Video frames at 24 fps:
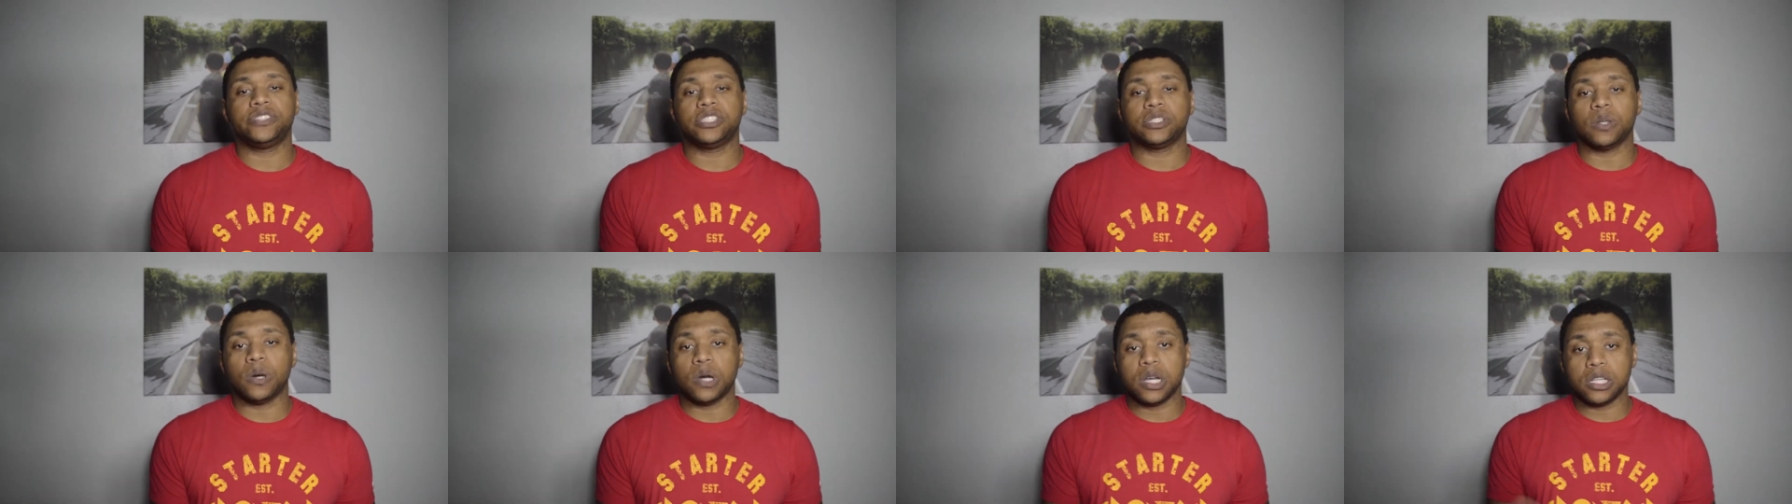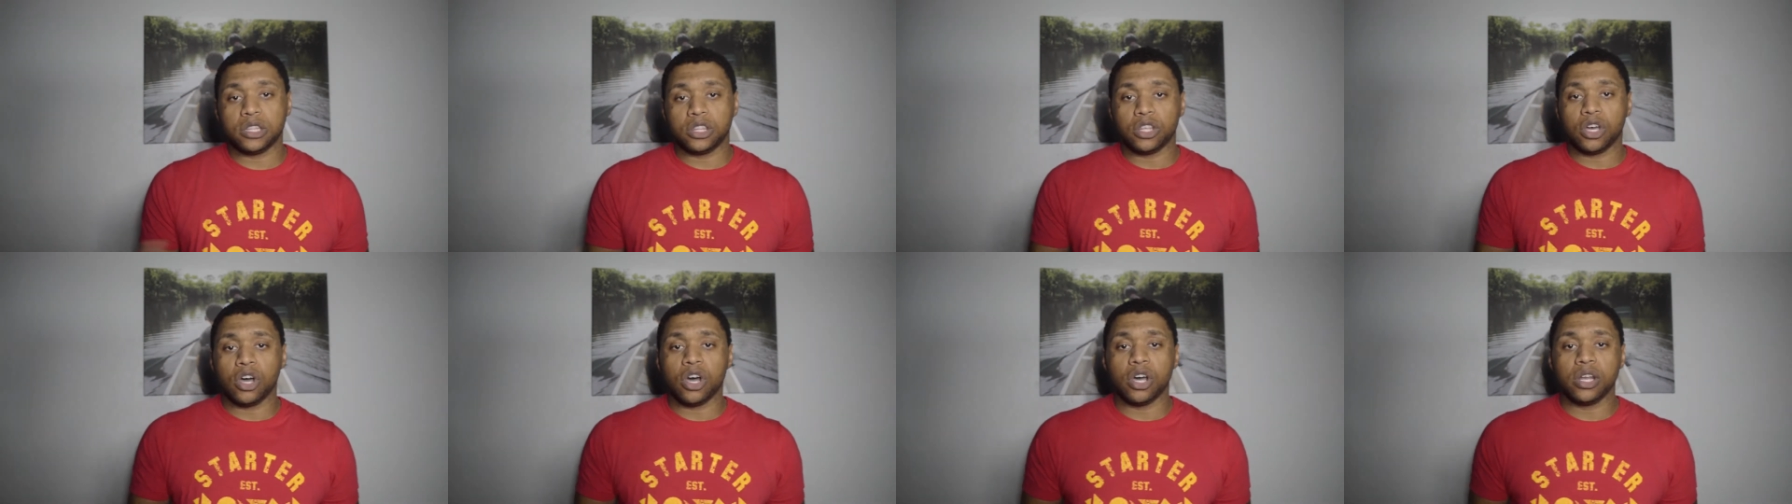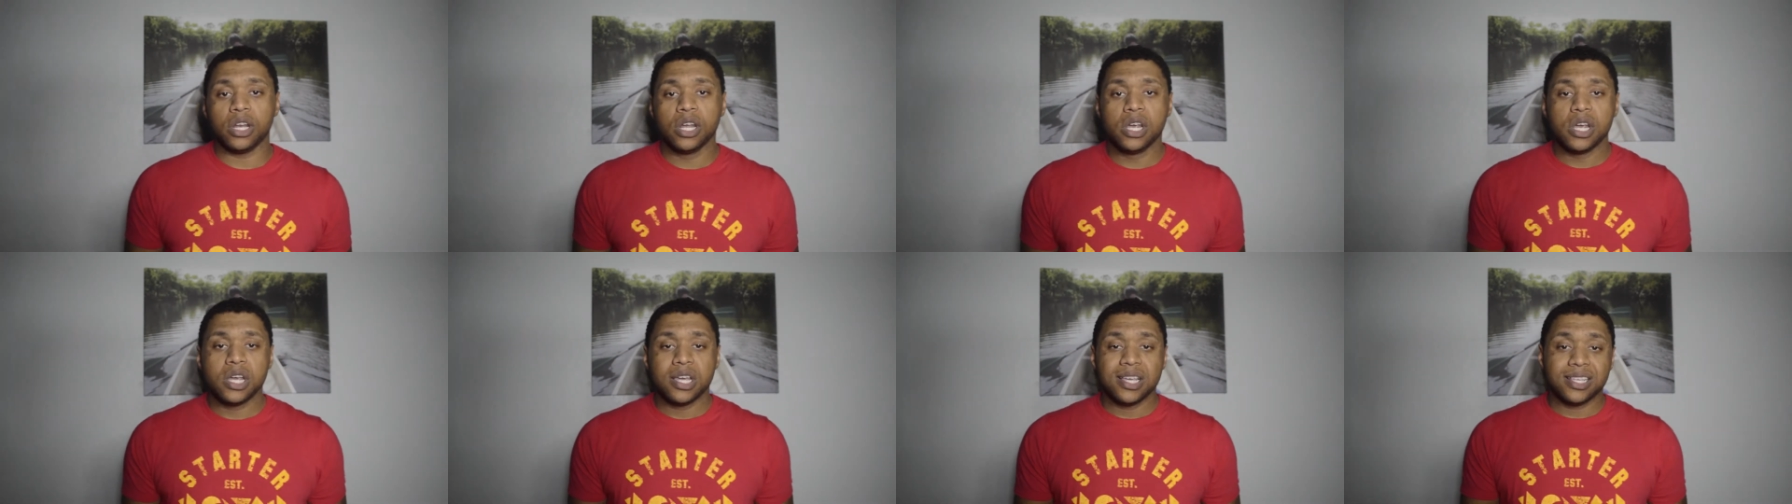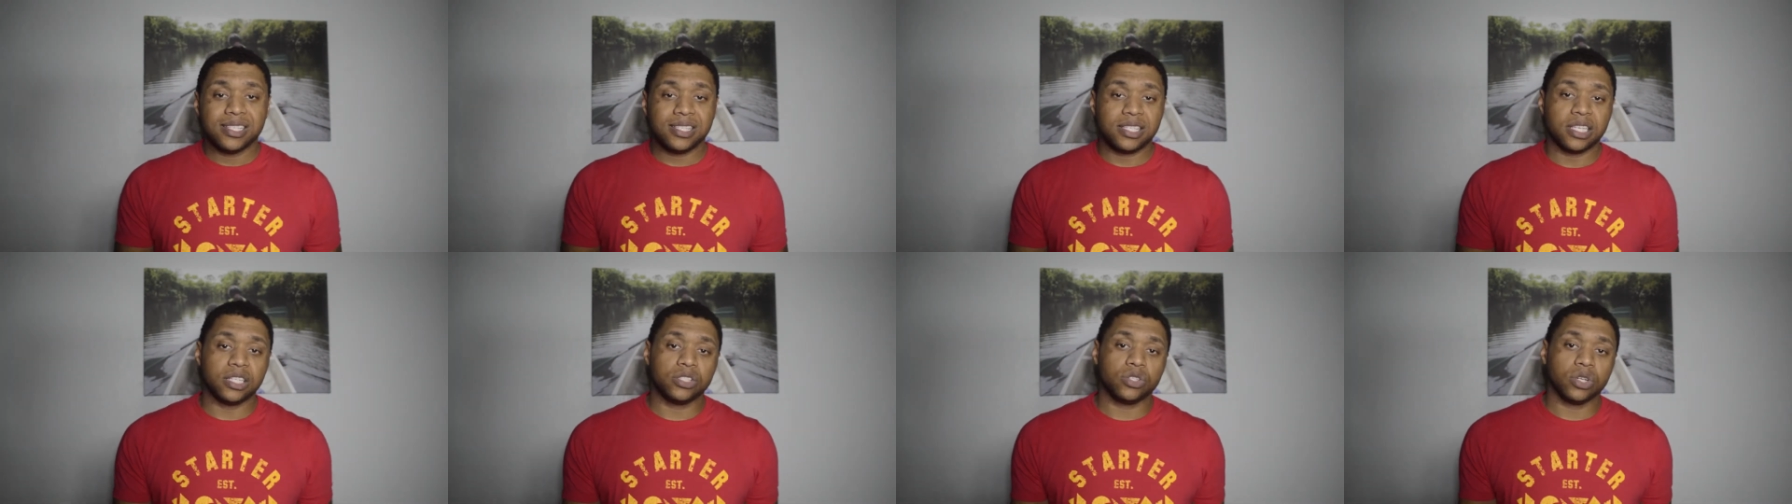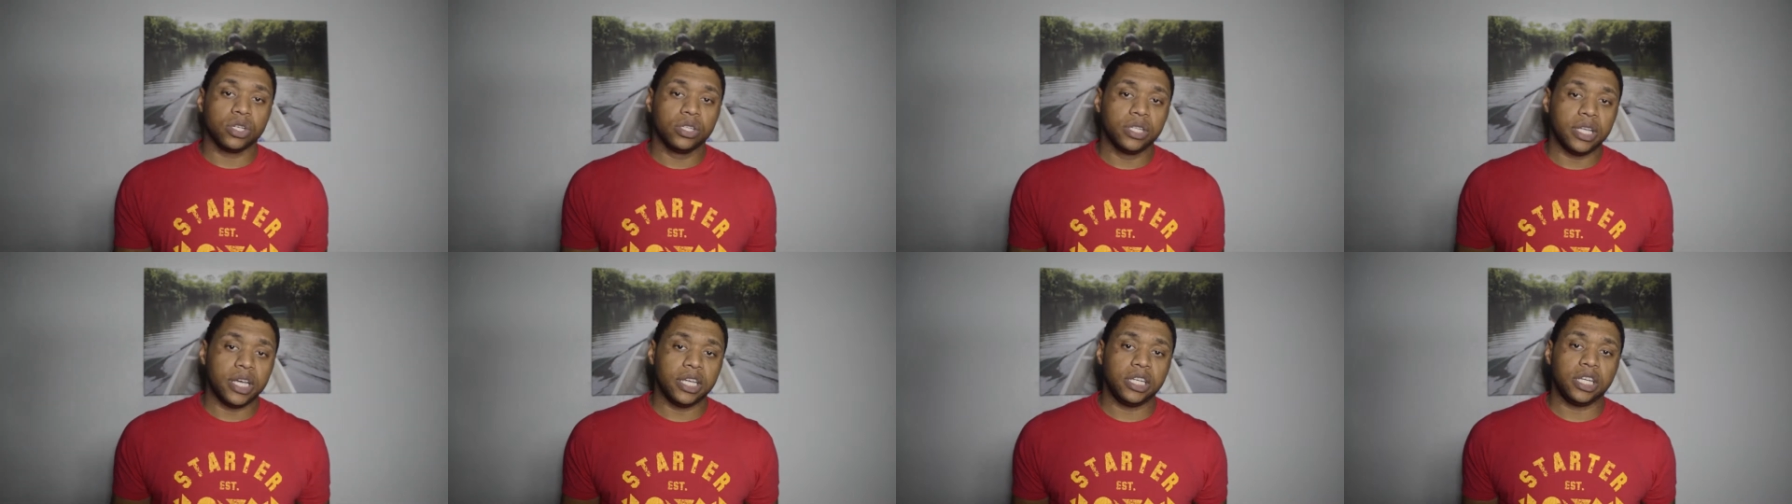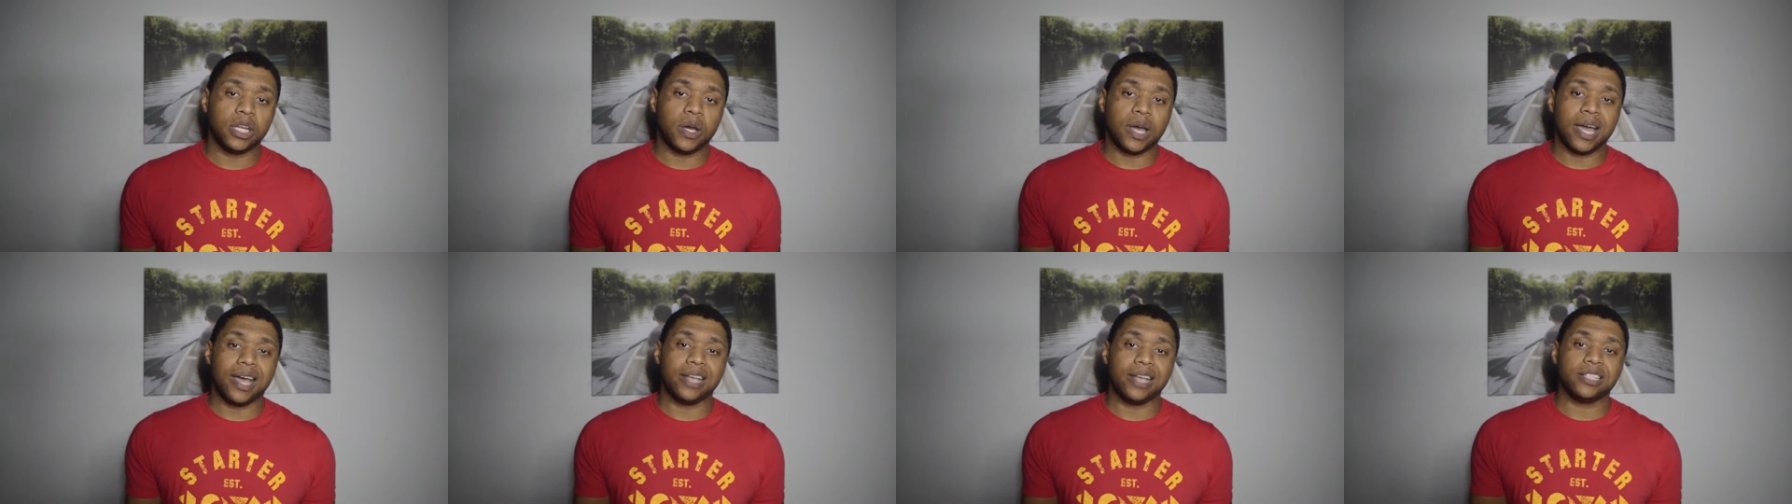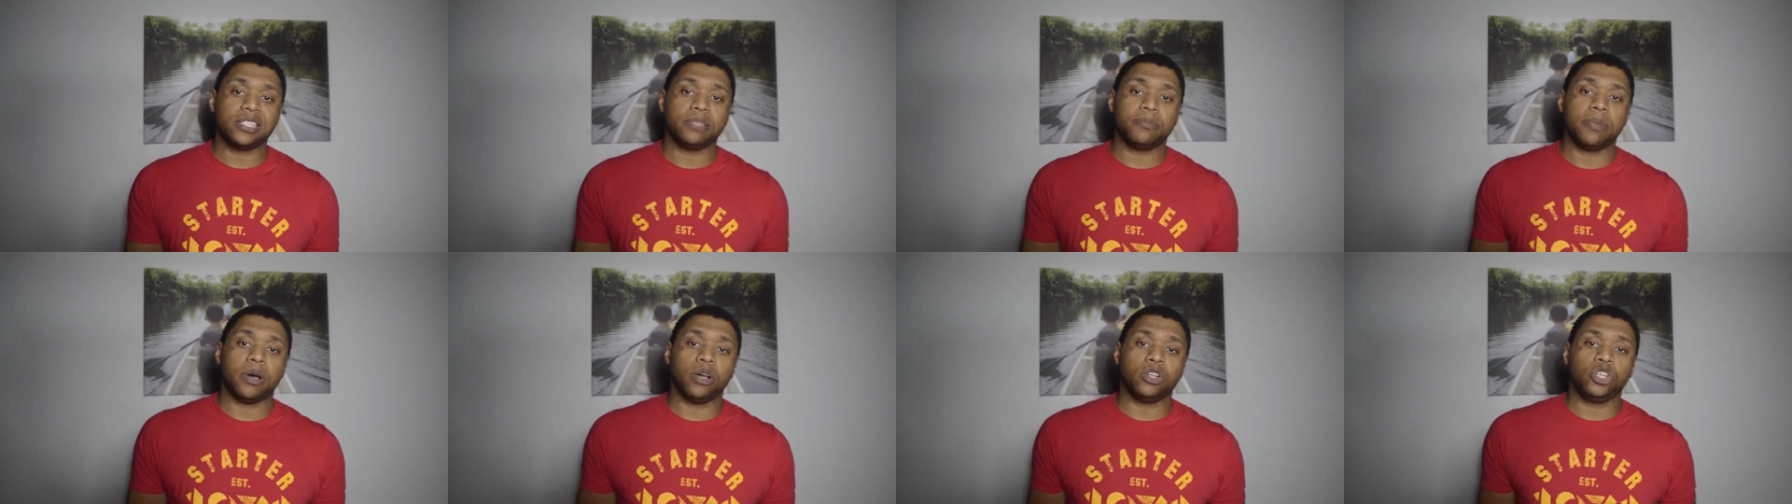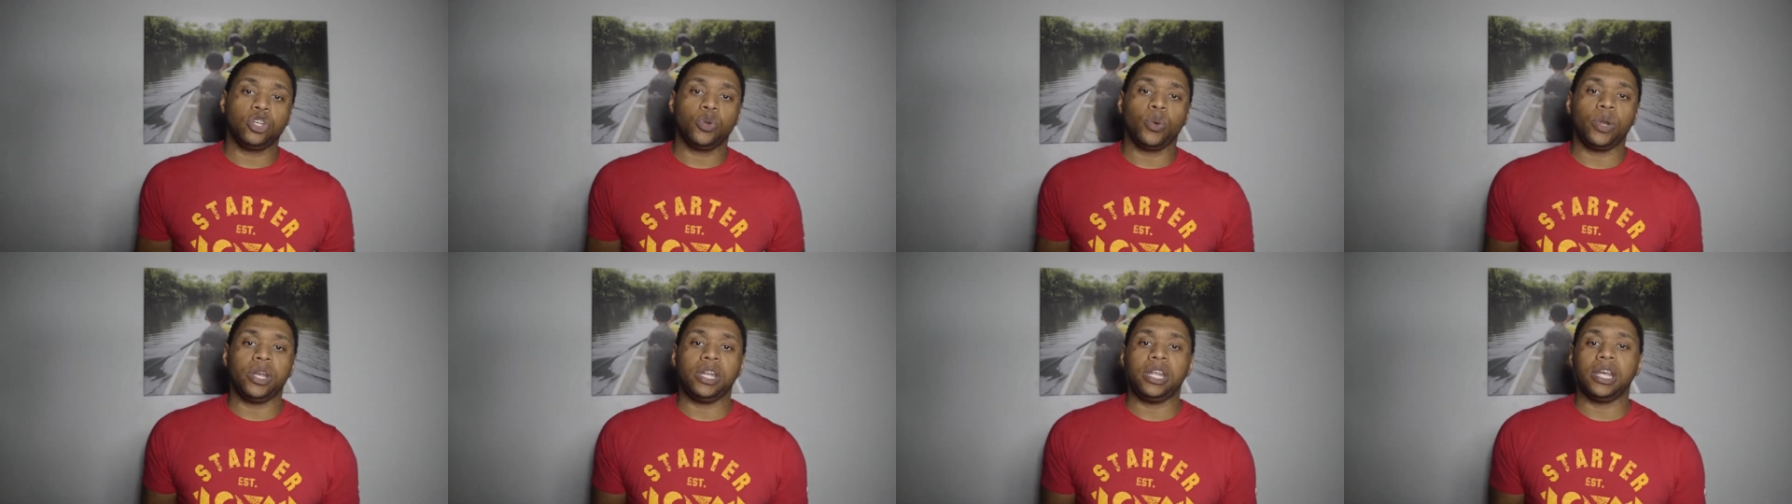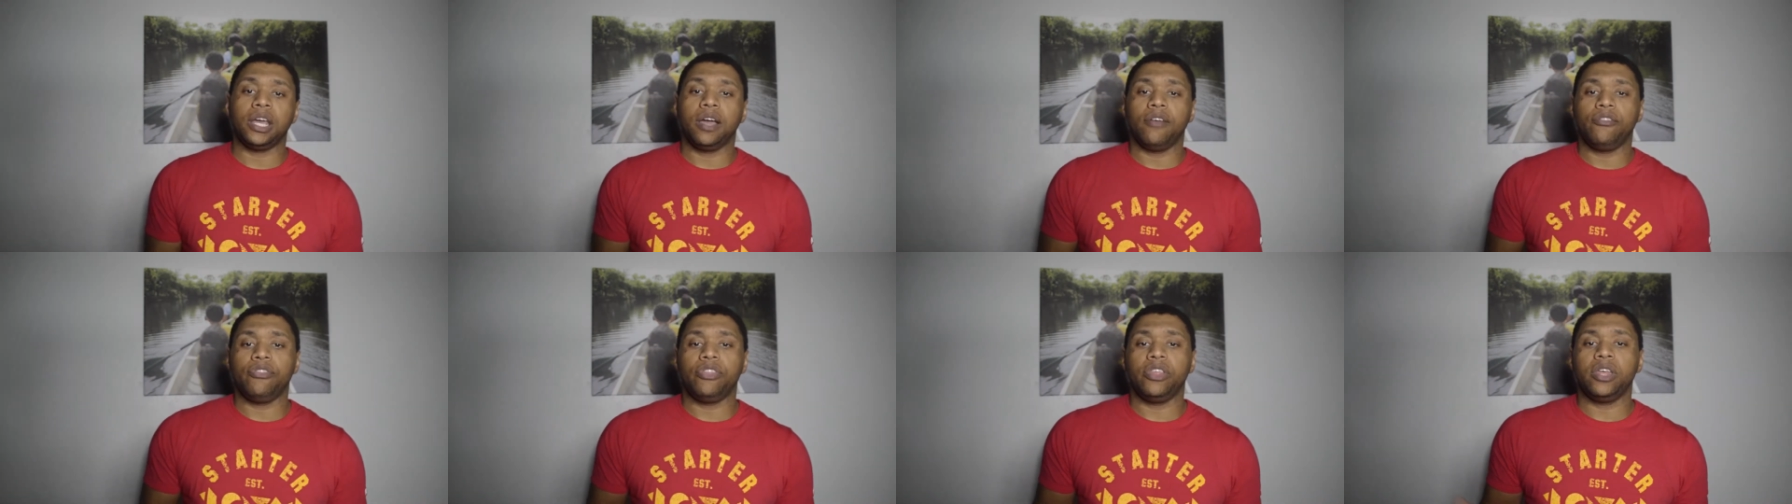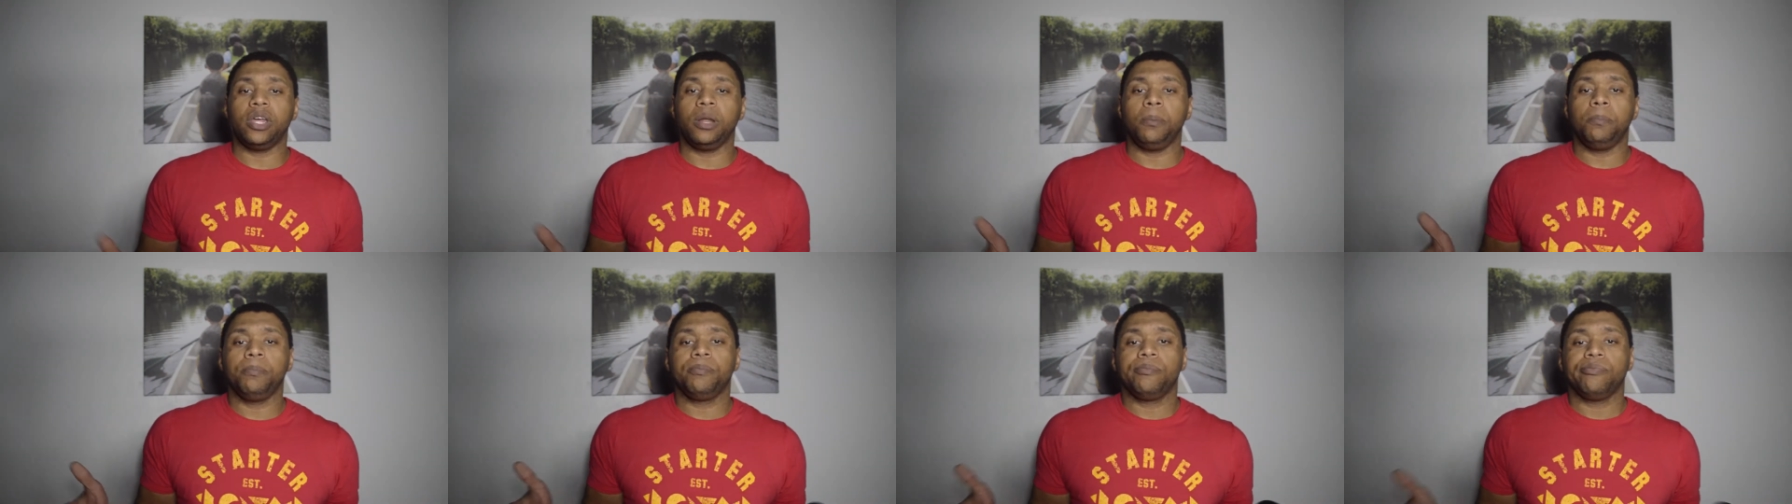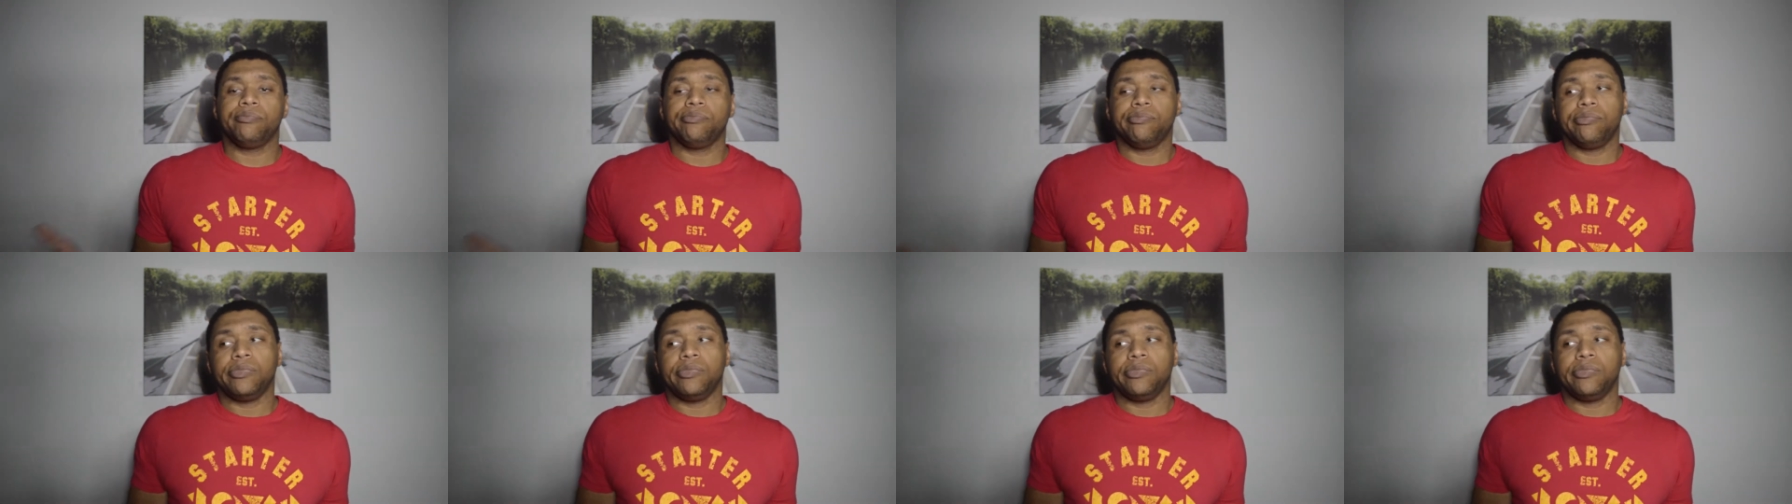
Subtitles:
so I thought since Orlando has about 20 of them,